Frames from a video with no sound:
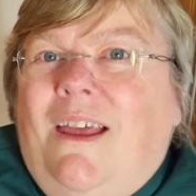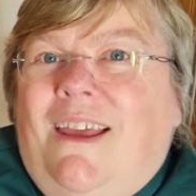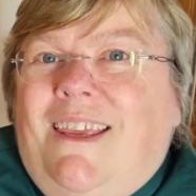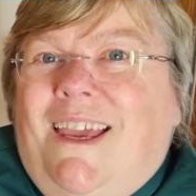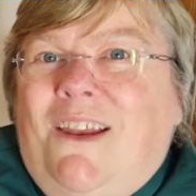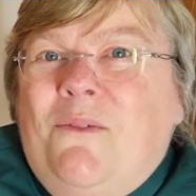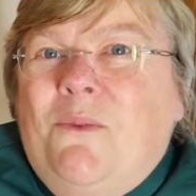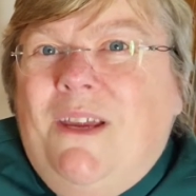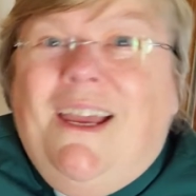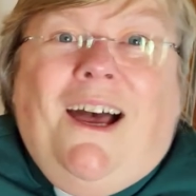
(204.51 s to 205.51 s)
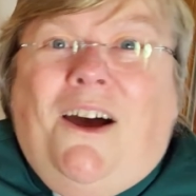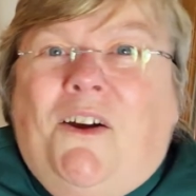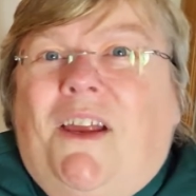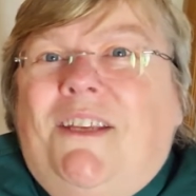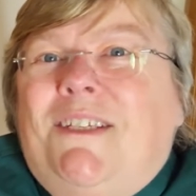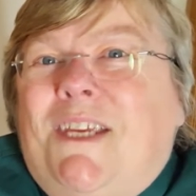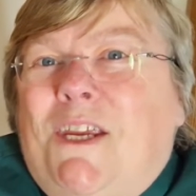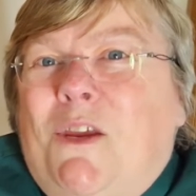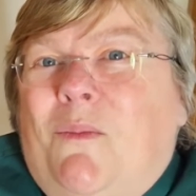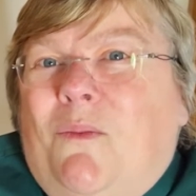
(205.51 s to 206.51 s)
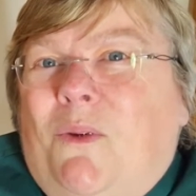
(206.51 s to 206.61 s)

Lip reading: Again, we are a team.